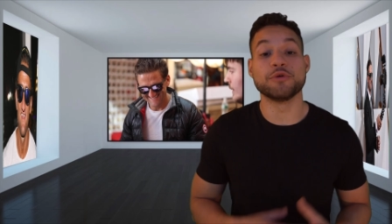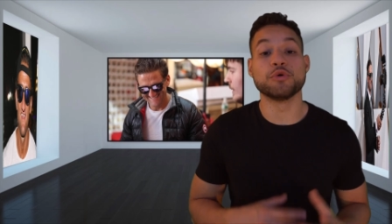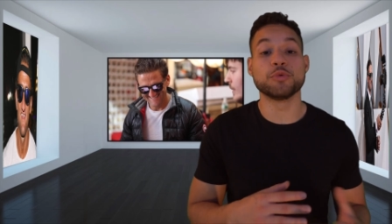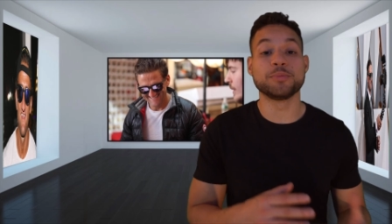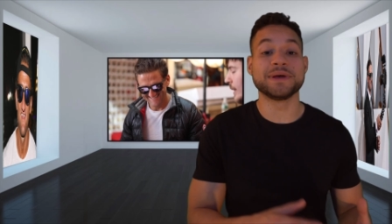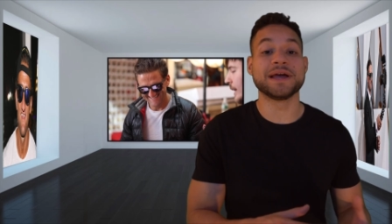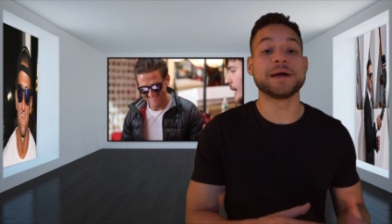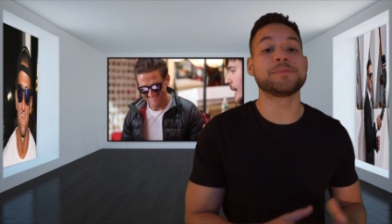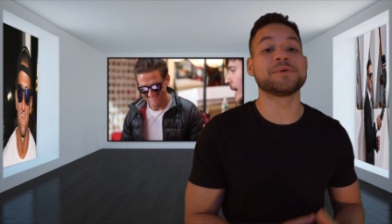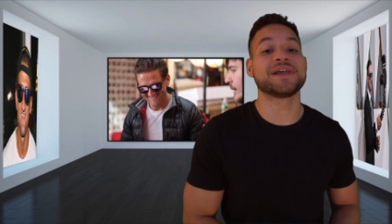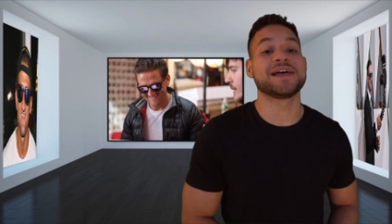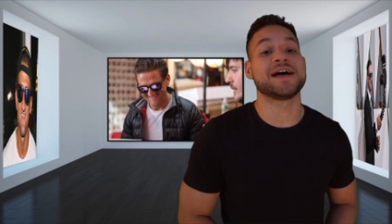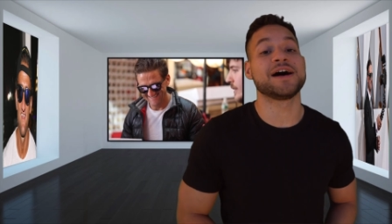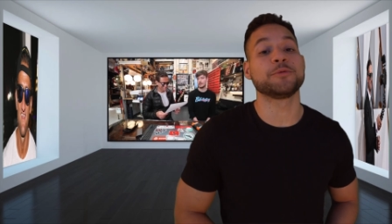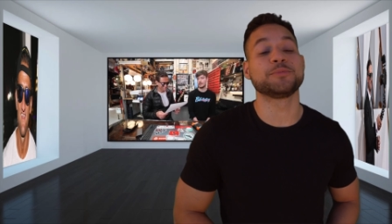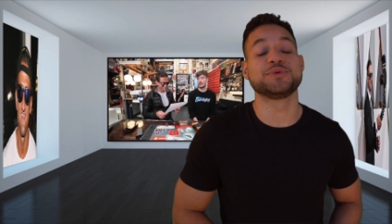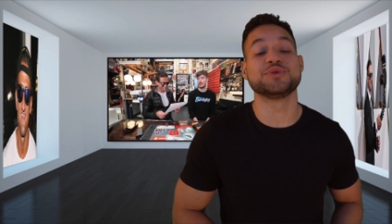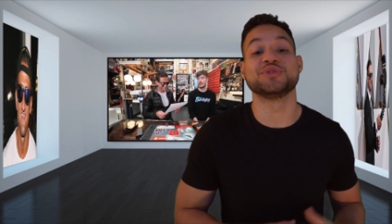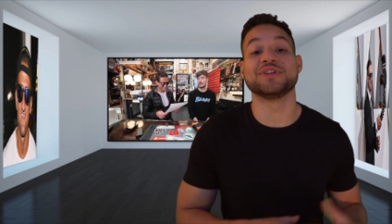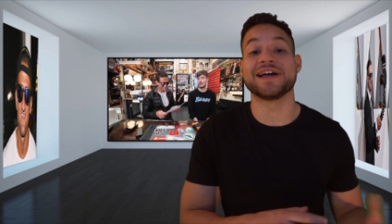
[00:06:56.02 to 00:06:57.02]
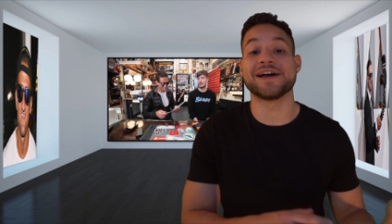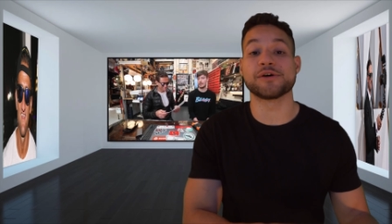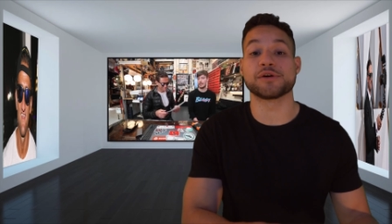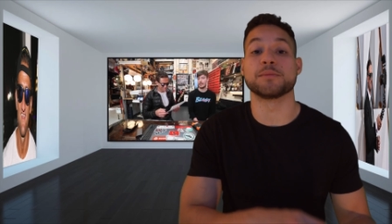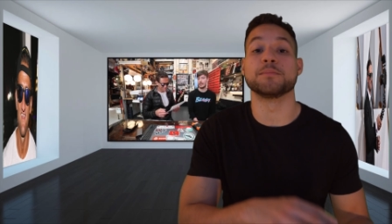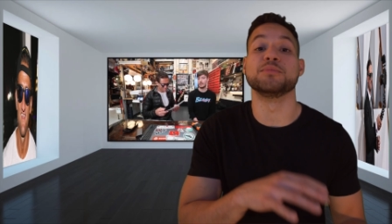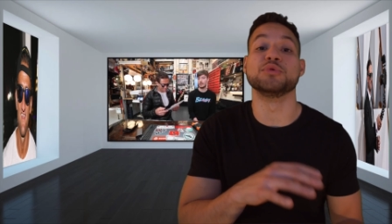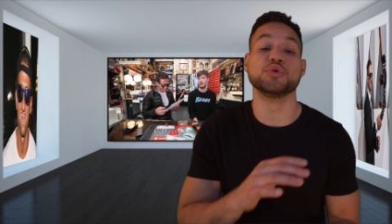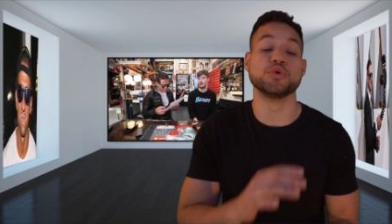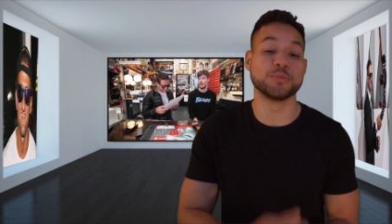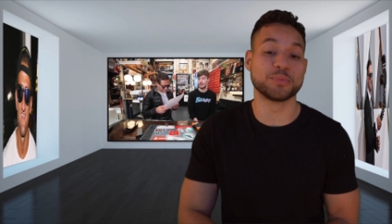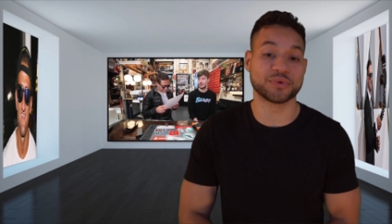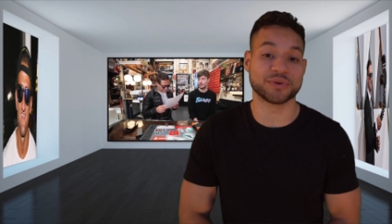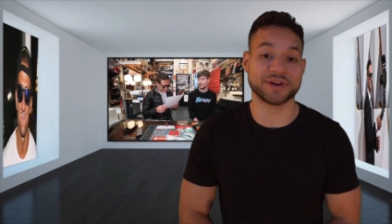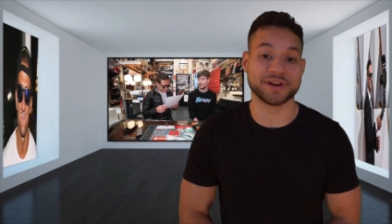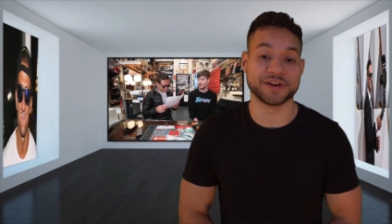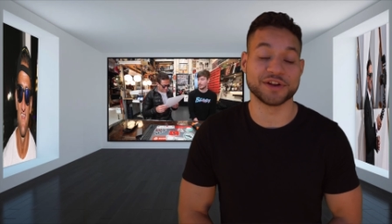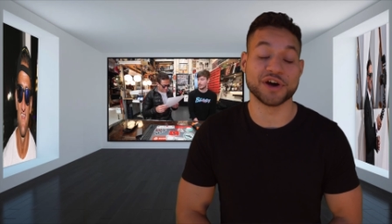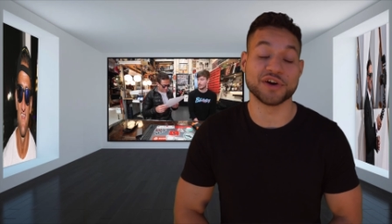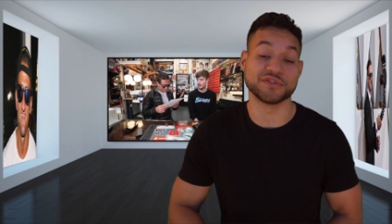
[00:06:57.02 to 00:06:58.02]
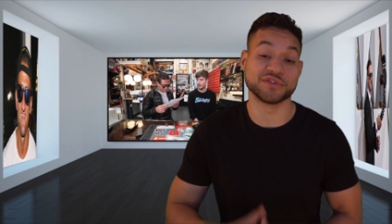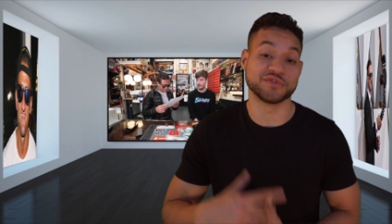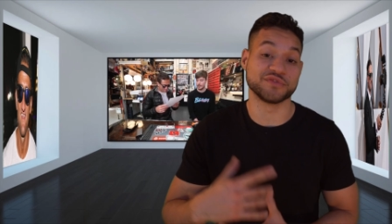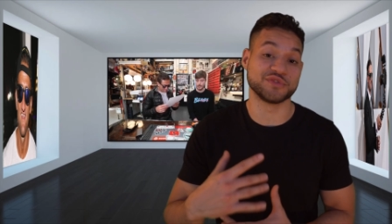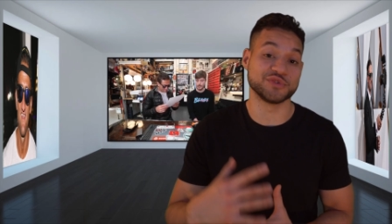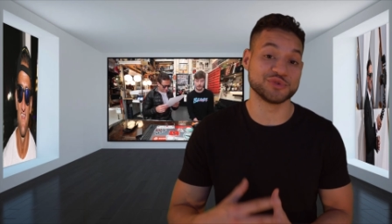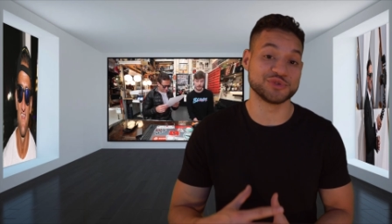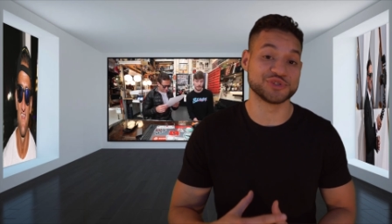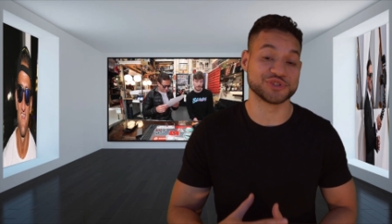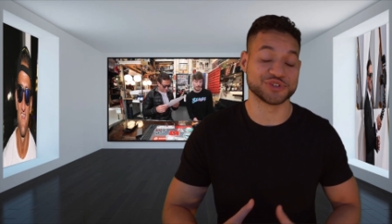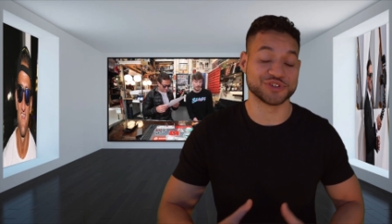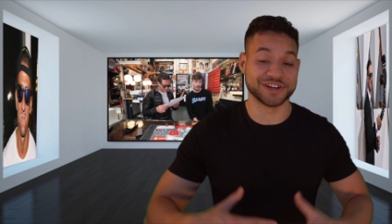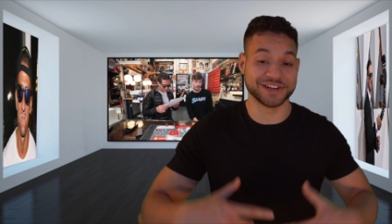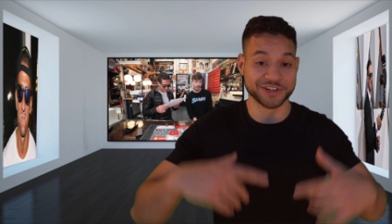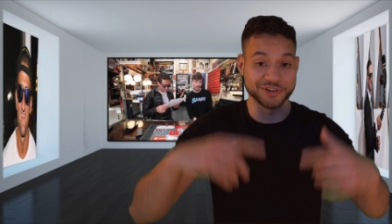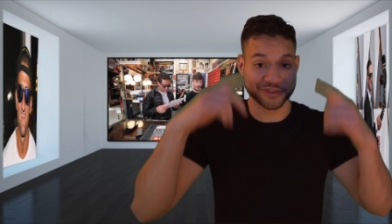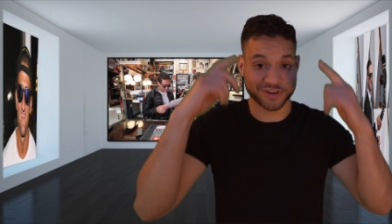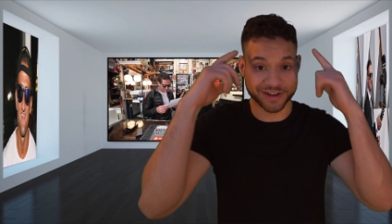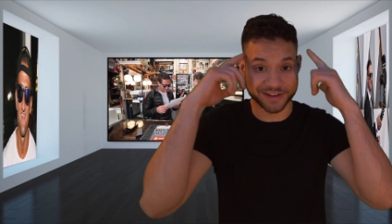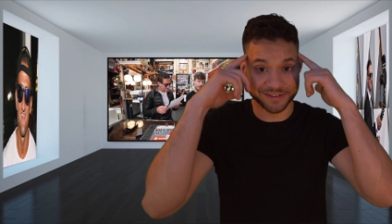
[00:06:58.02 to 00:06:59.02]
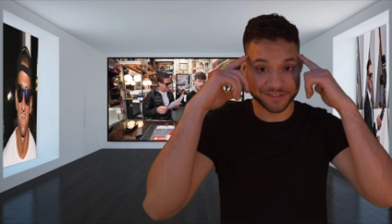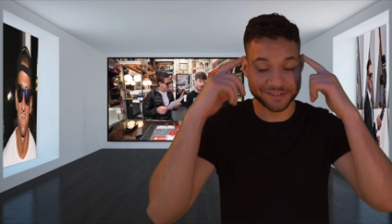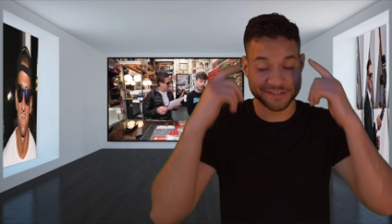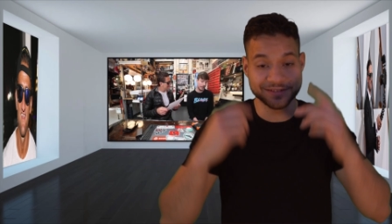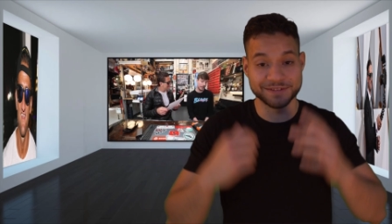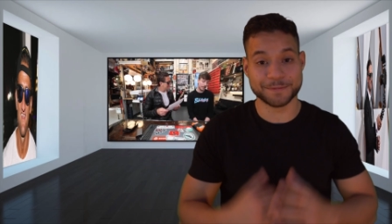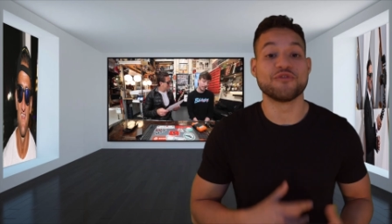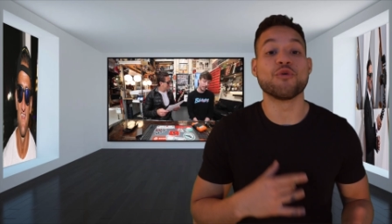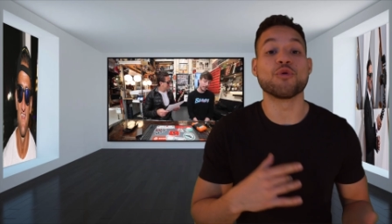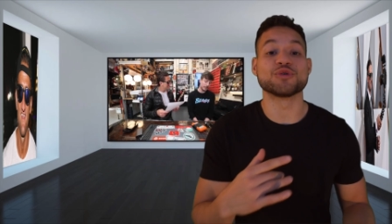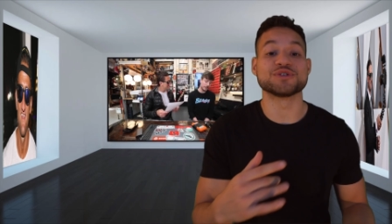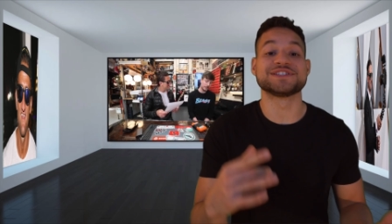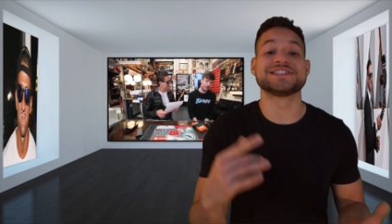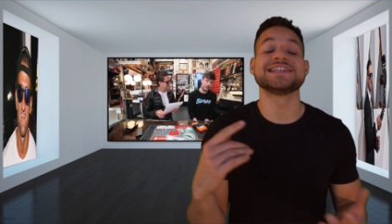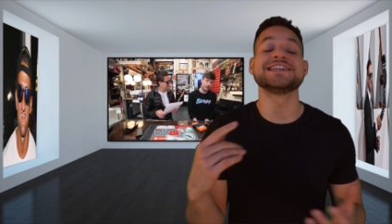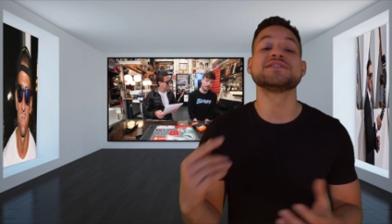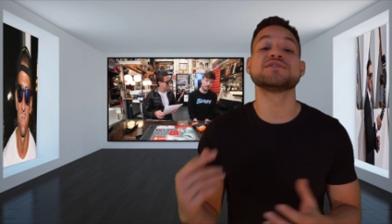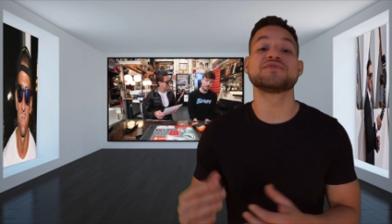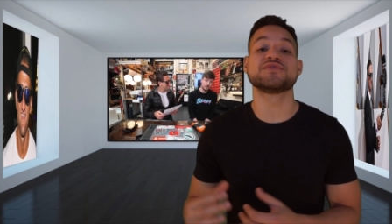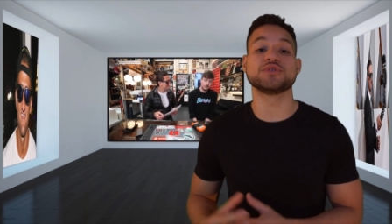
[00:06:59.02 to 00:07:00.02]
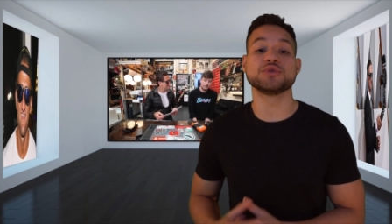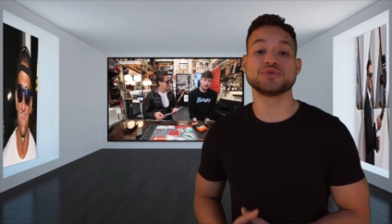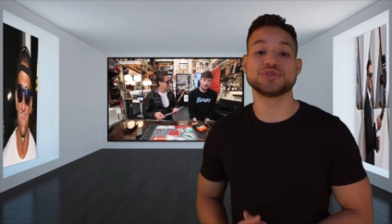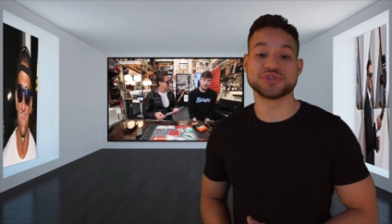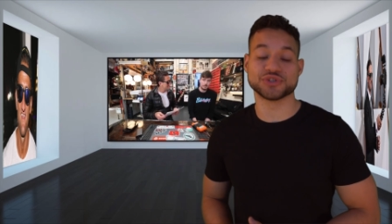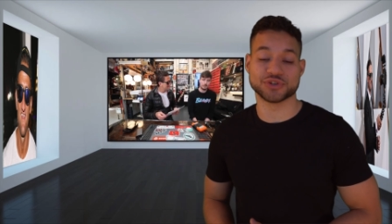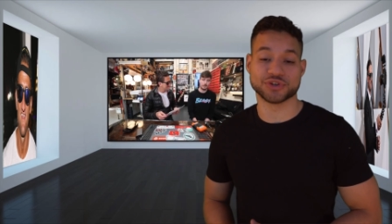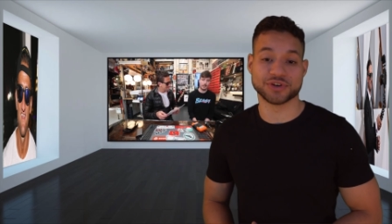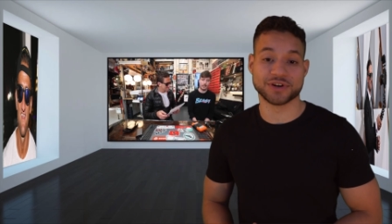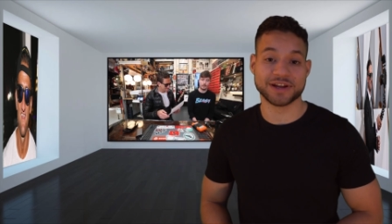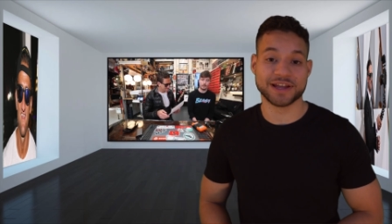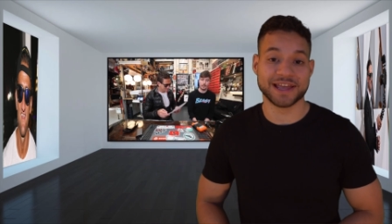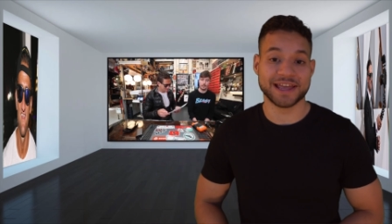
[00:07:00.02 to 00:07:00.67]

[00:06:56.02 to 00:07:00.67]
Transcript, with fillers: will be able to help you lay out a blueprint of the future in your head. Foresee the future,